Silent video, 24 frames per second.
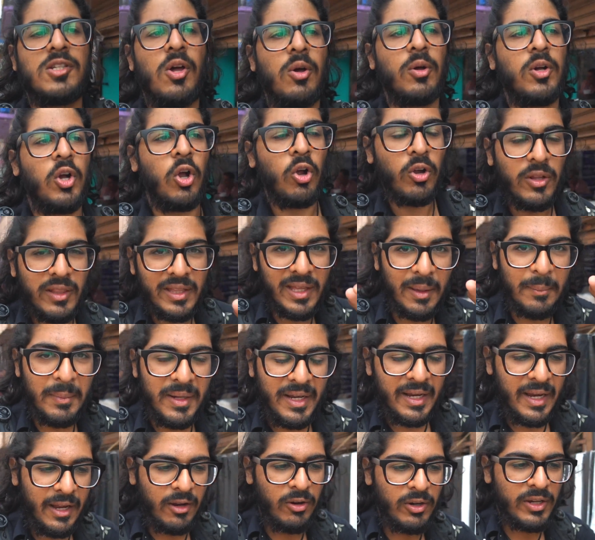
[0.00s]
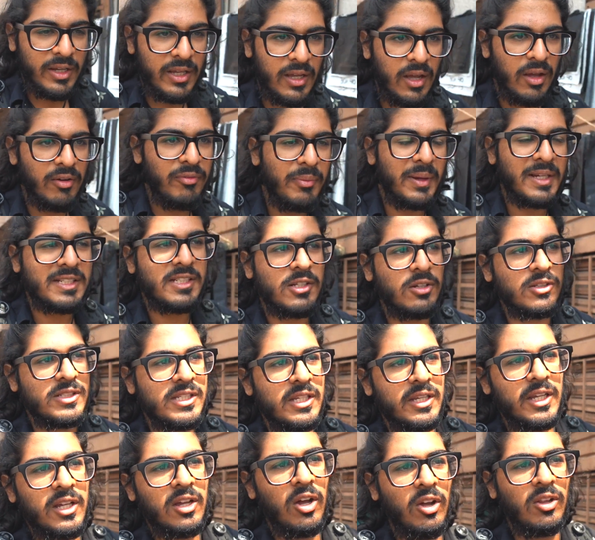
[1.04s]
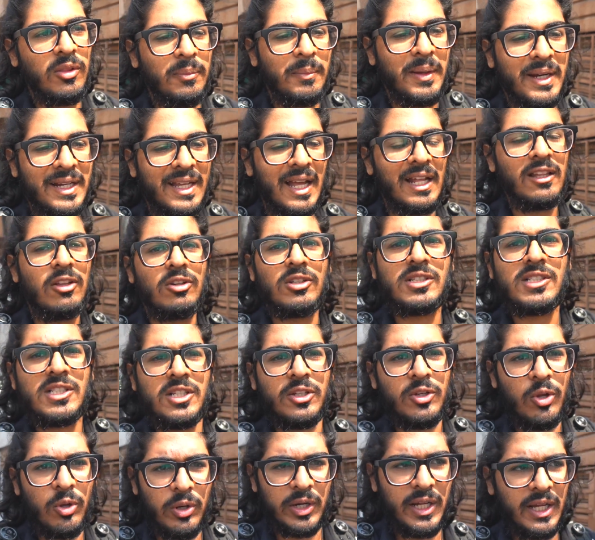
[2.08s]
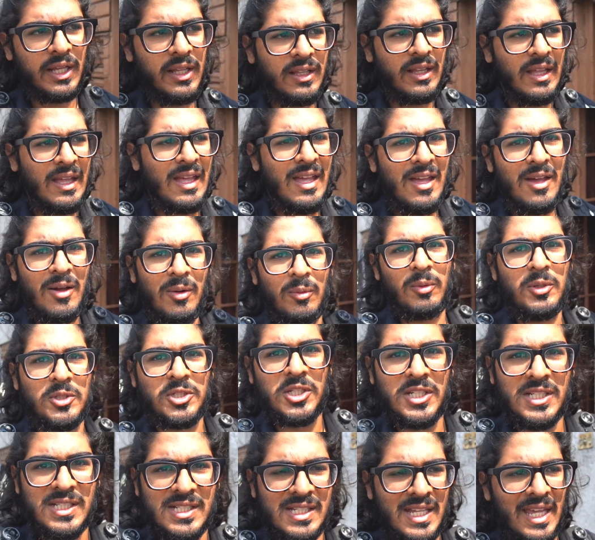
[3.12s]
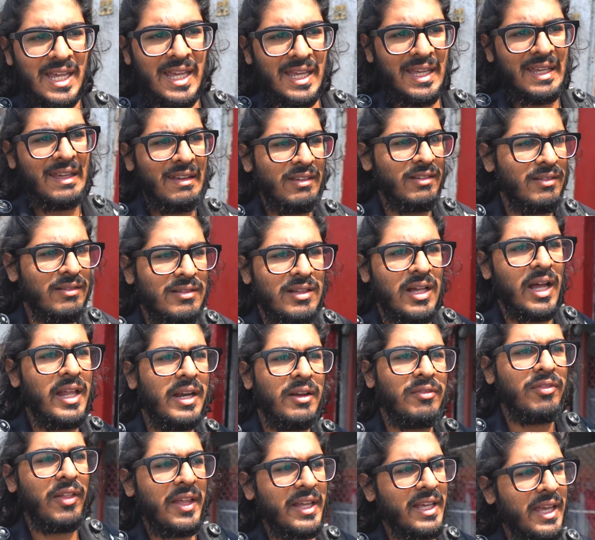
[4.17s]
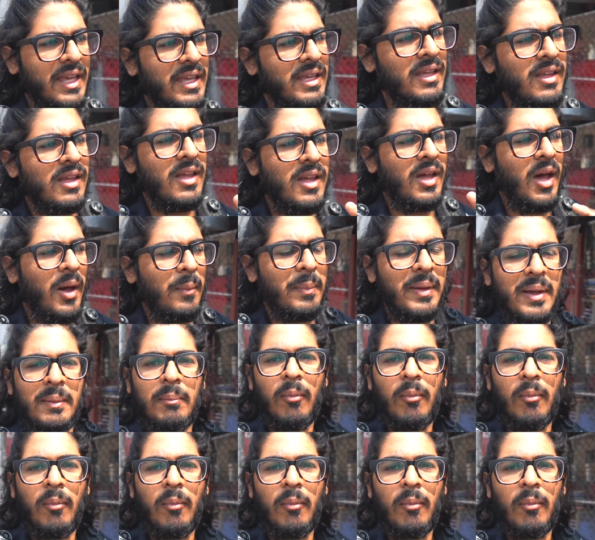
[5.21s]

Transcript: So currently I'm in an area of Mexico City called Mercado Sonora, which is a kind of like a big